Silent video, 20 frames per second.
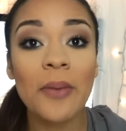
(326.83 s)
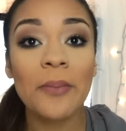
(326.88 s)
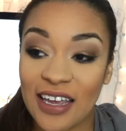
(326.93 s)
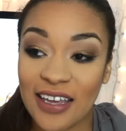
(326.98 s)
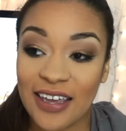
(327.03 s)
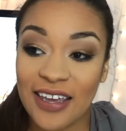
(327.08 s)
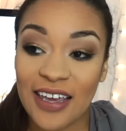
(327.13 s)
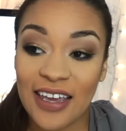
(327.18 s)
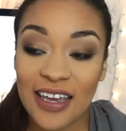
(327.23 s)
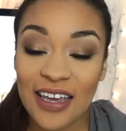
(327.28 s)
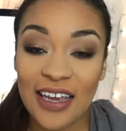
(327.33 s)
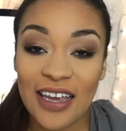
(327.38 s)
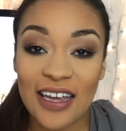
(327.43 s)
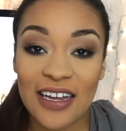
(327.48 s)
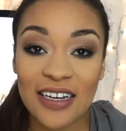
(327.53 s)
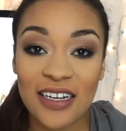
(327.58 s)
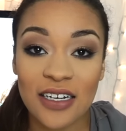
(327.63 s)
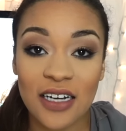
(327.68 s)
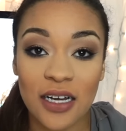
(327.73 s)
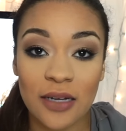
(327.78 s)
He
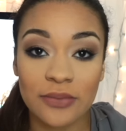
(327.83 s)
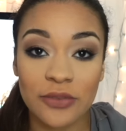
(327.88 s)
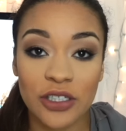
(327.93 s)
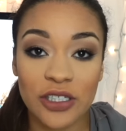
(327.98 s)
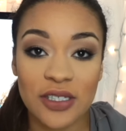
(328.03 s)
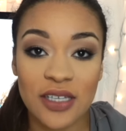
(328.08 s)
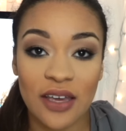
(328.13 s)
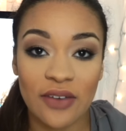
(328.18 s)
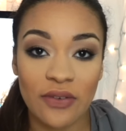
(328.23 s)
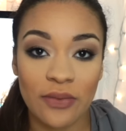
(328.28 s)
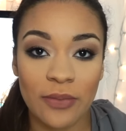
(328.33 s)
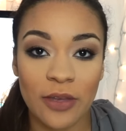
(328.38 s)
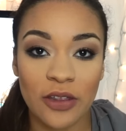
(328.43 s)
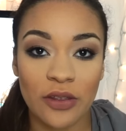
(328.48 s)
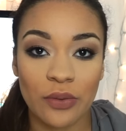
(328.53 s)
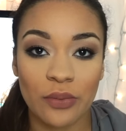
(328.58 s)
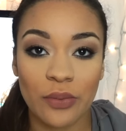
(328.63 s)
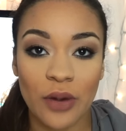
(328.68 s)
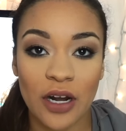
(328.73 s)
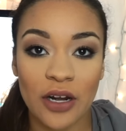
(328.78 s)
ended up just giving me
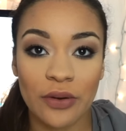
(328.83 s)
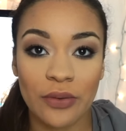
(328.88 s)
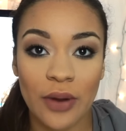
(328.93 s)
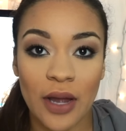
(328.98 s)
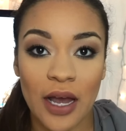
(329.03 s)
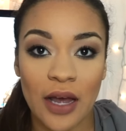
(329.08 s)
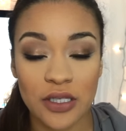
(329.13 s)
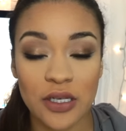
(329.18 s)
the runaround.